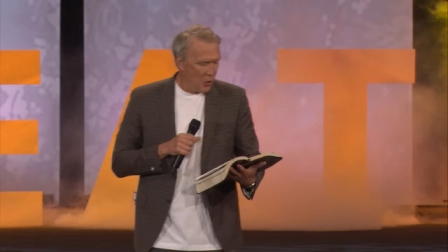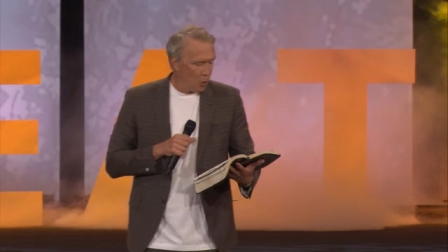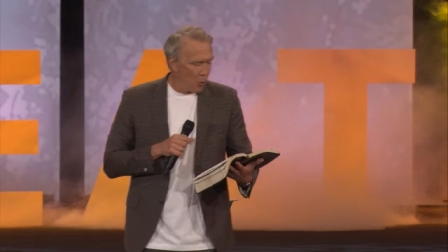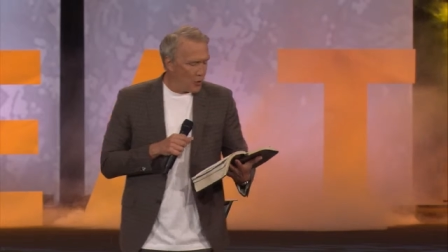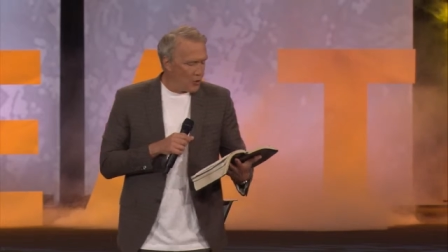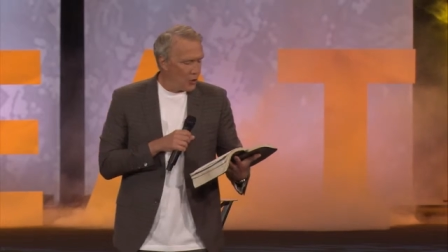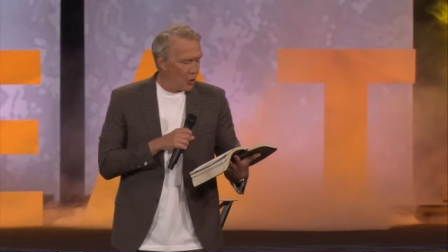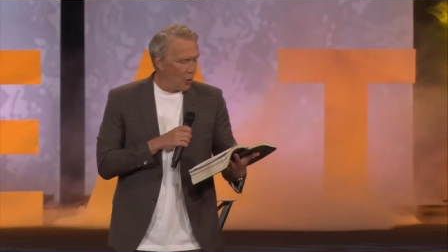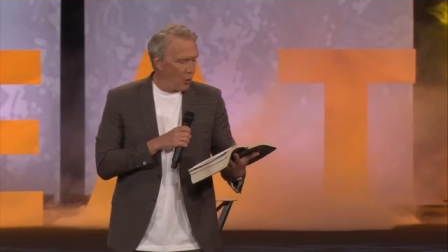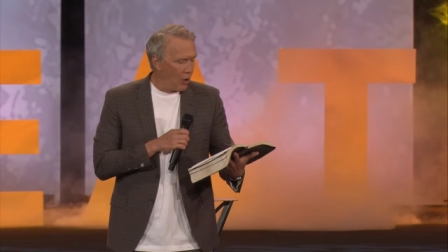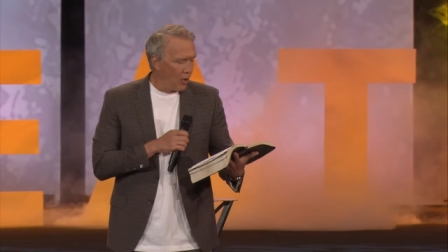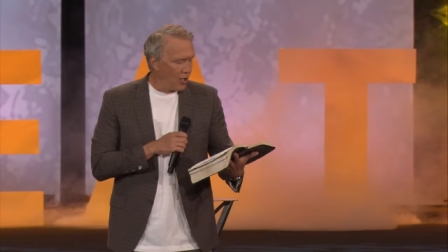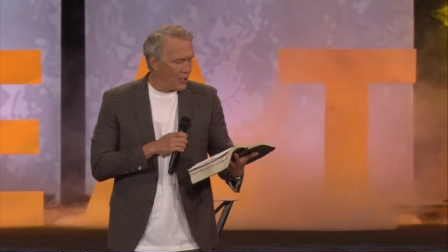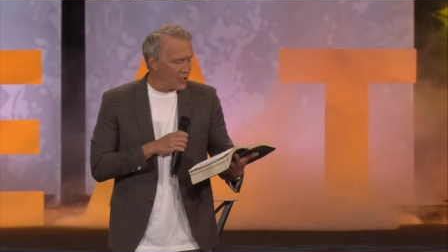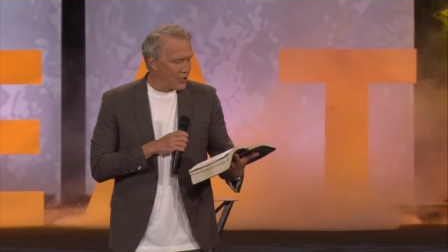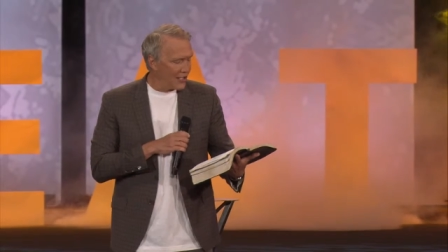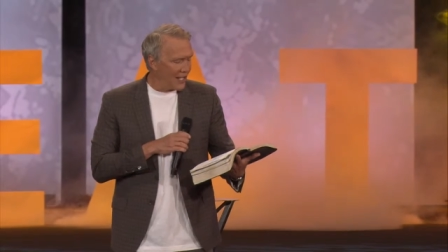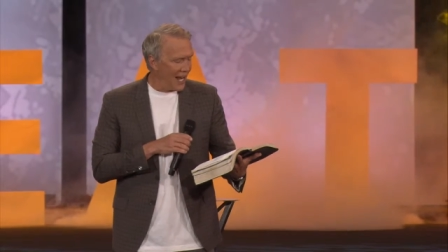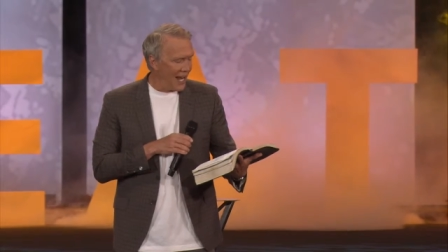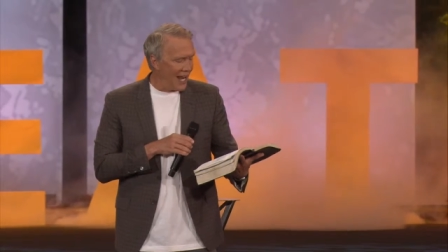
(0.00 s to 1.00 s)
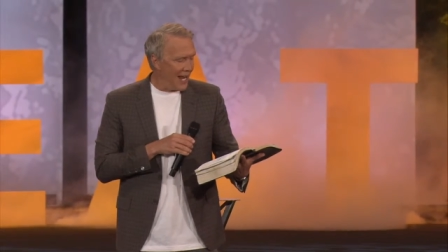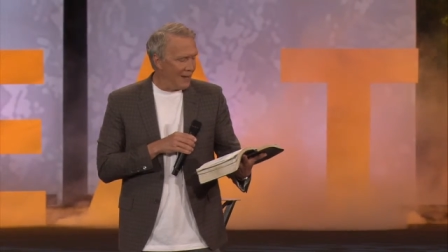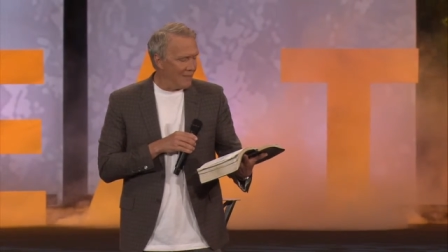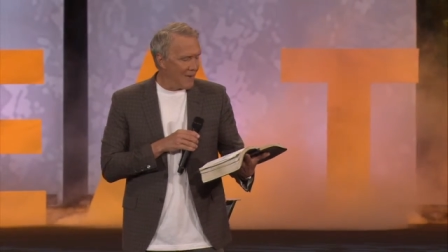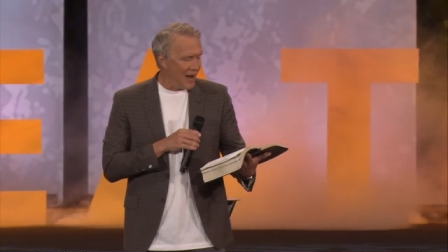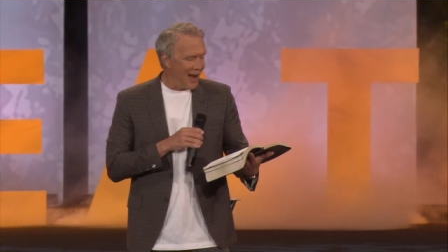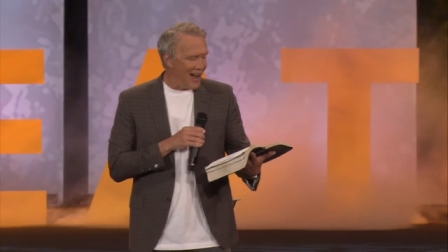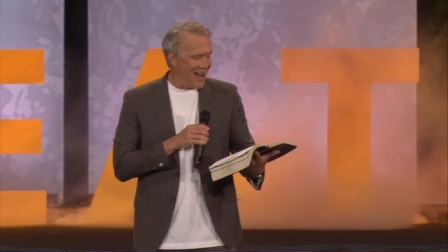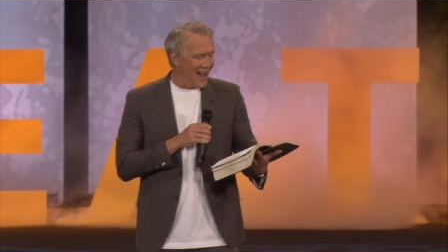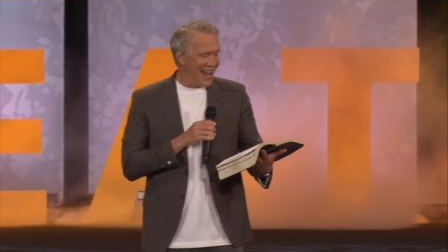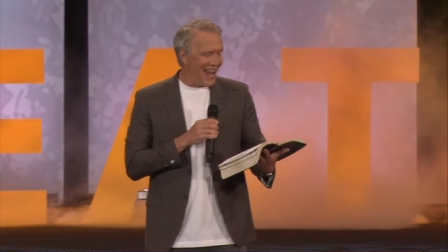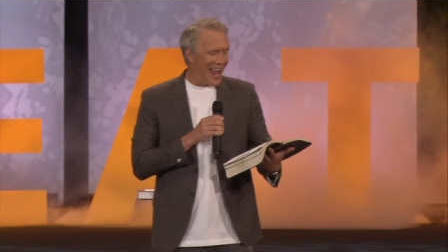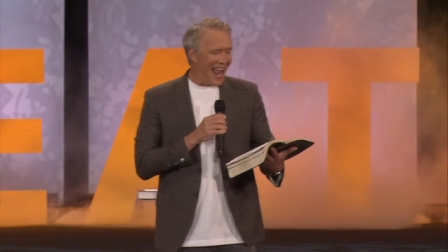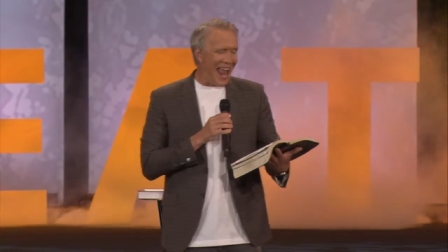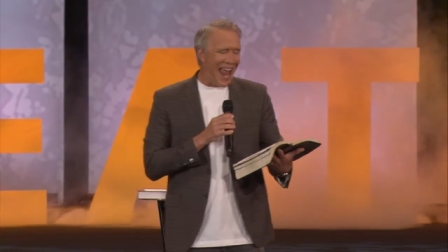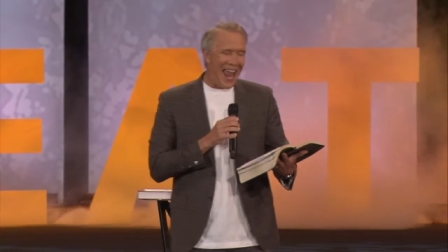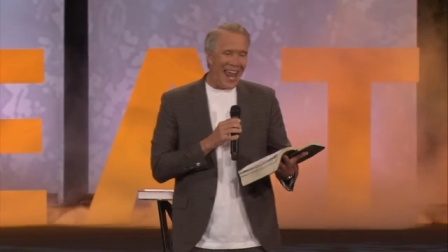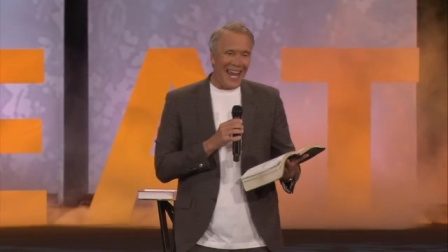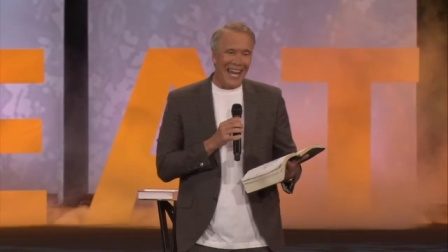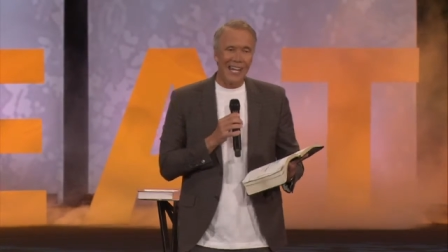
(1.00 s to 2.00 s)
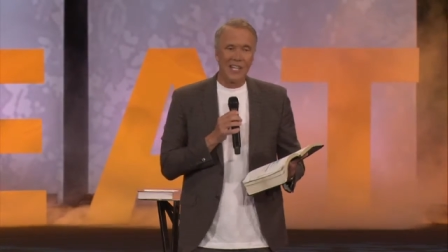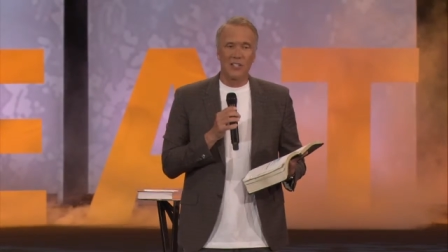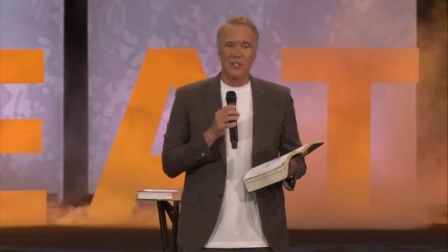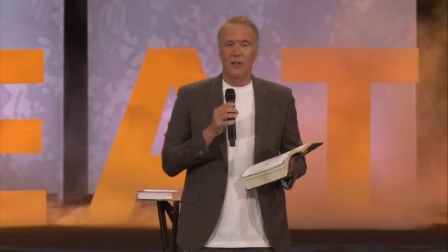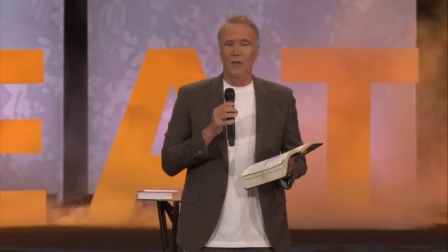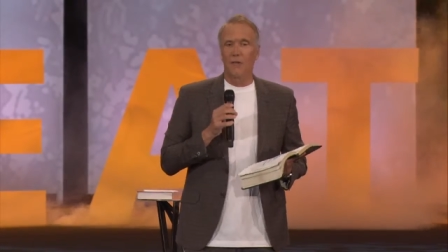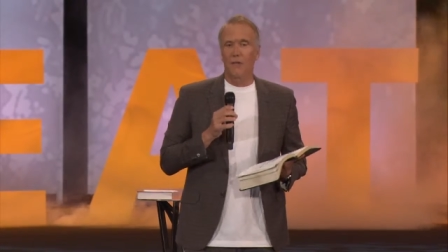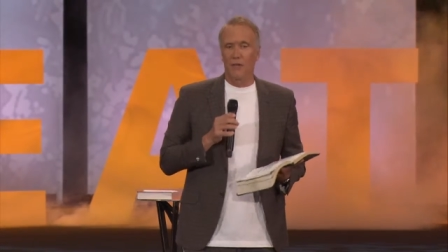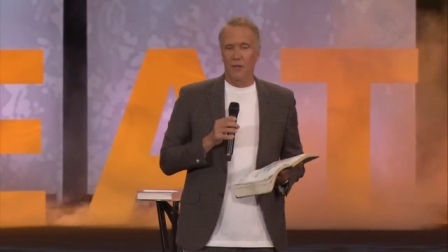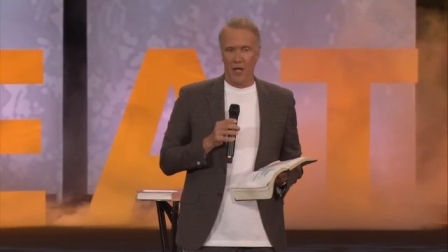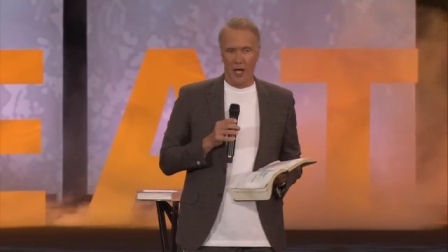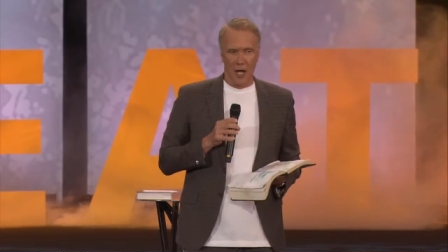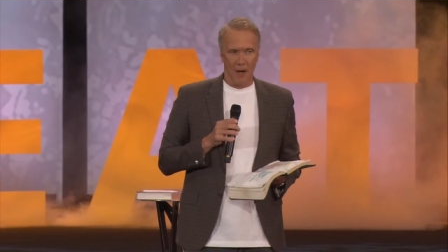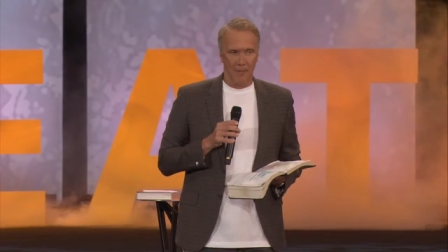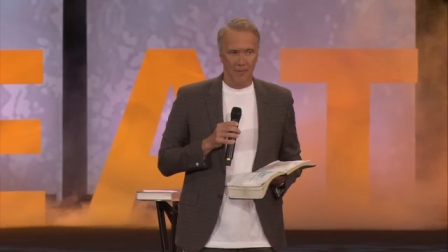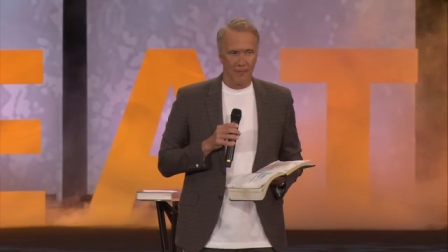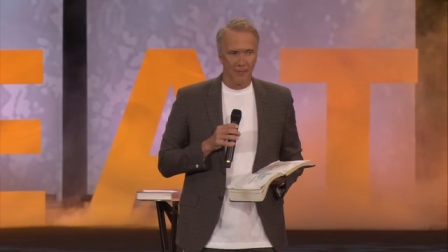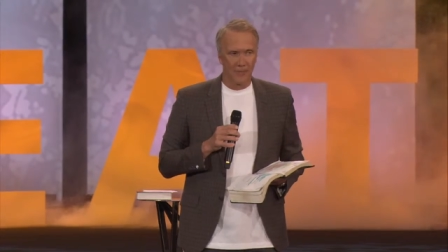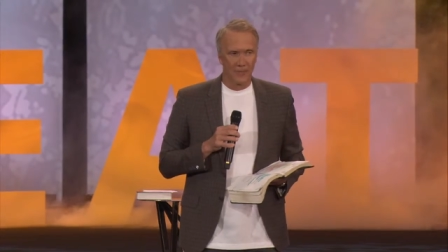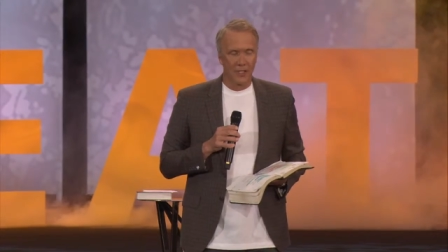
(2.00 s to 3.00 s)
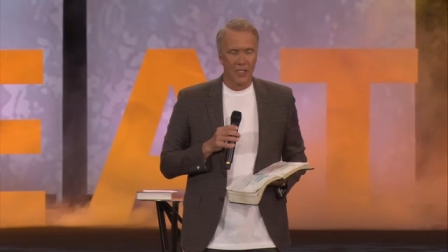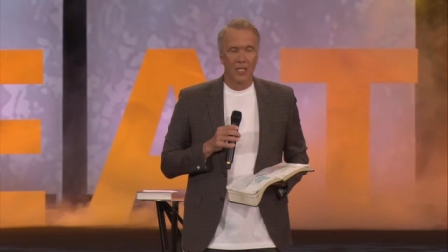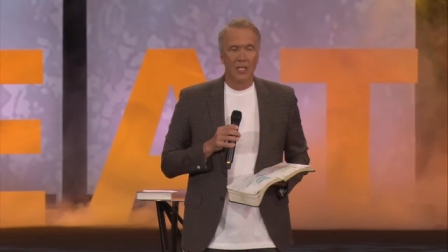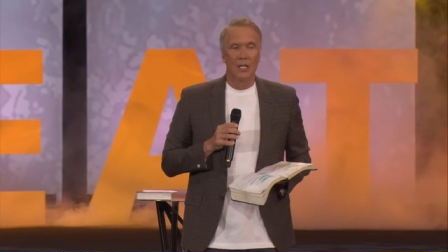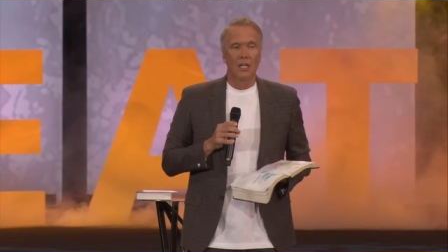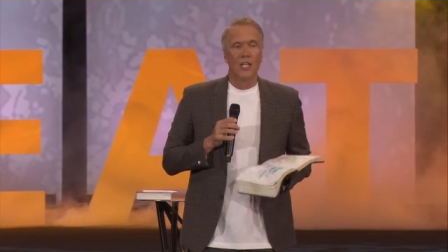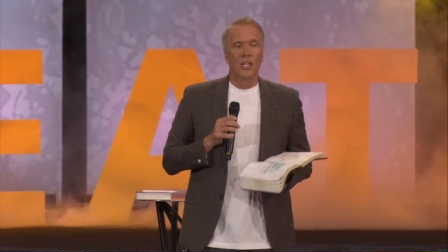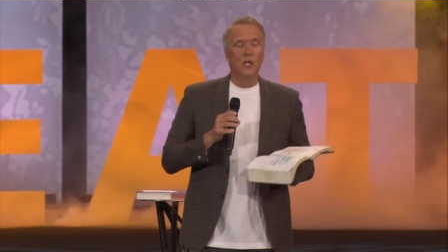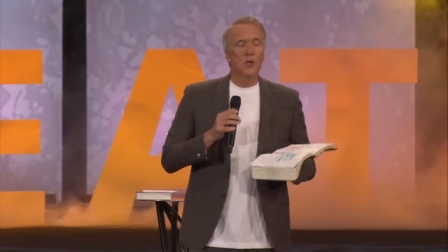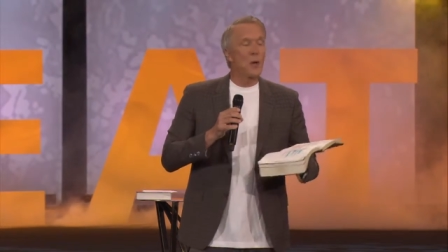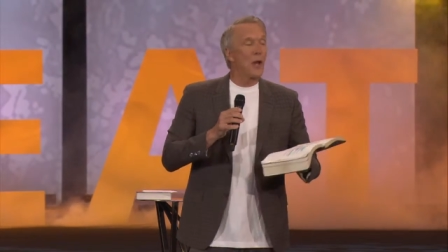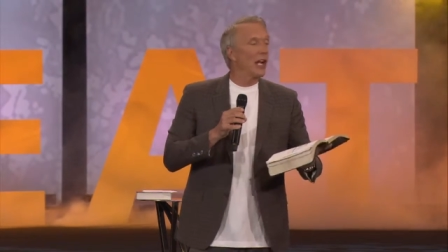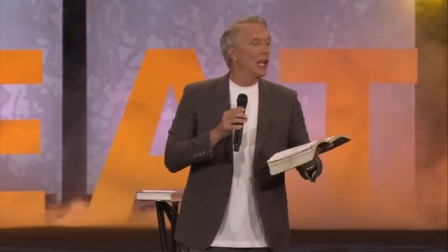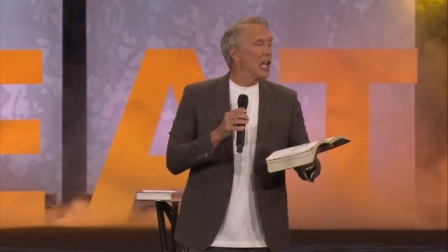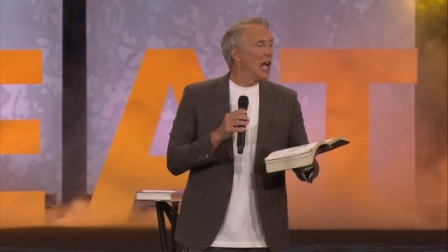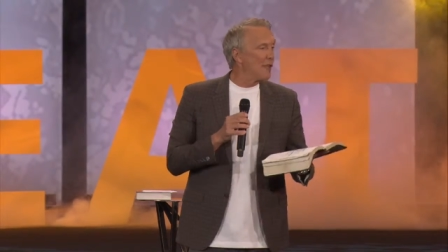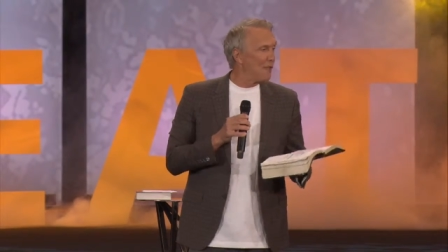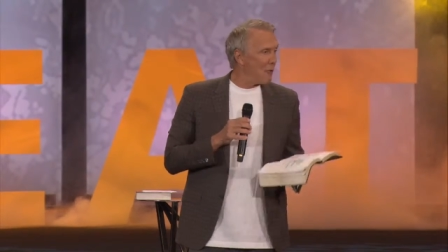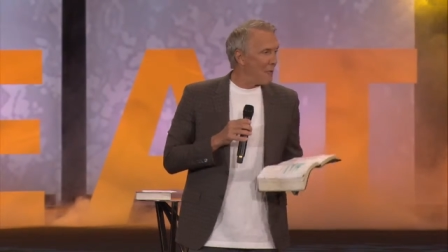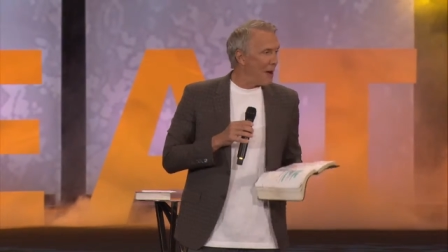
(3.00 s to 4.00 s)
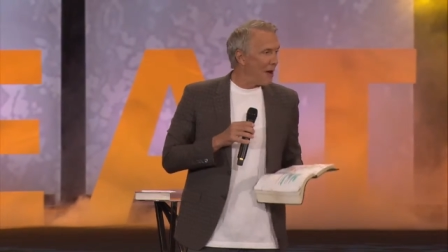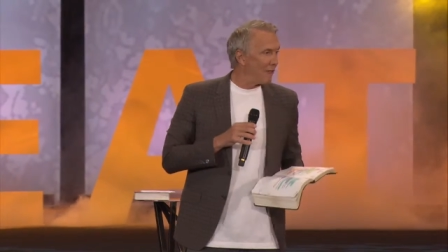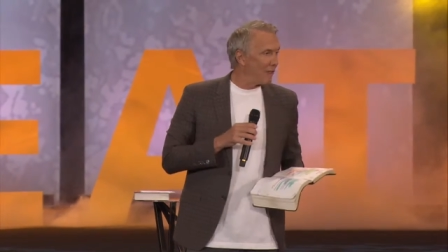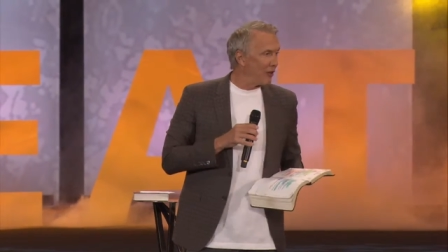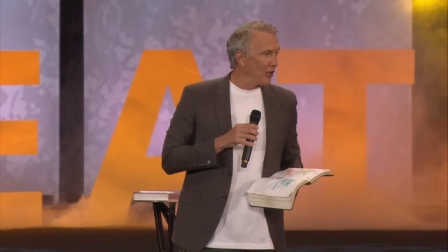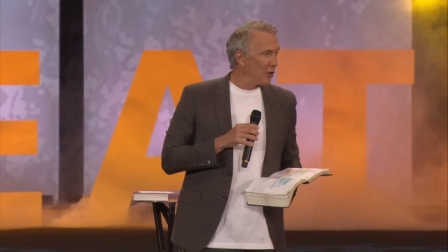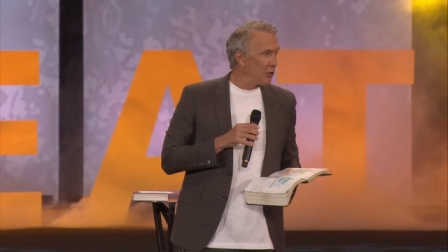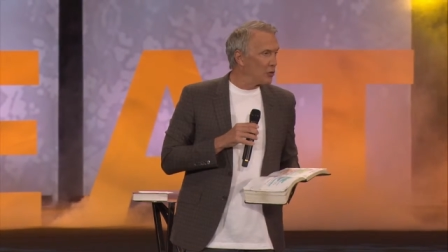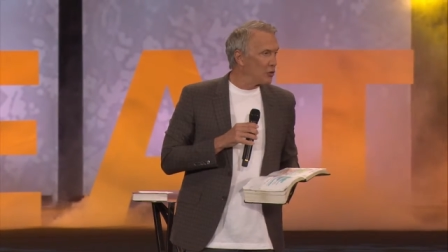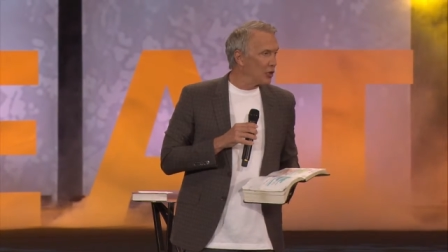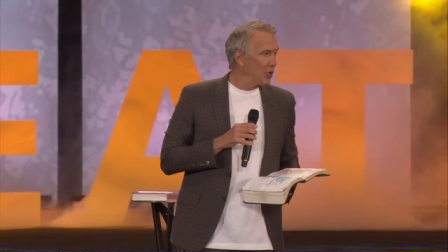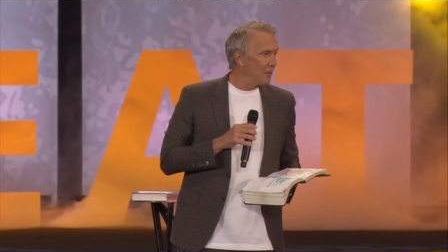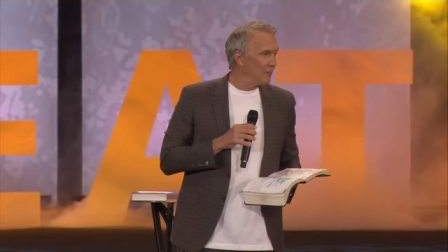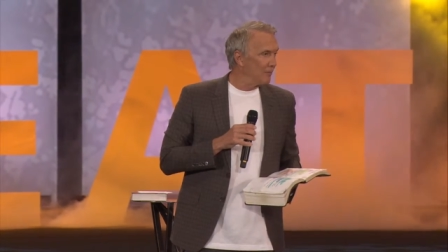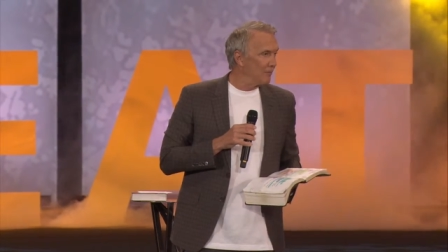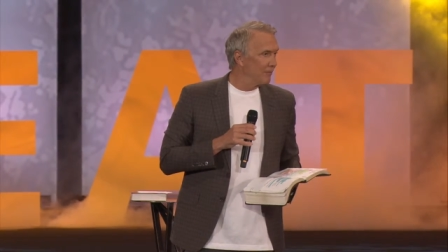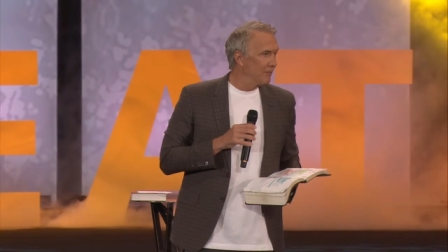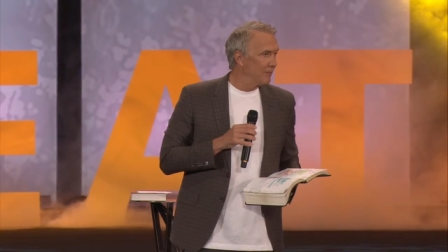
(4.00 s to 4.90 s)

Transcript: When your words came, I ate them. You know what I love about fellowship?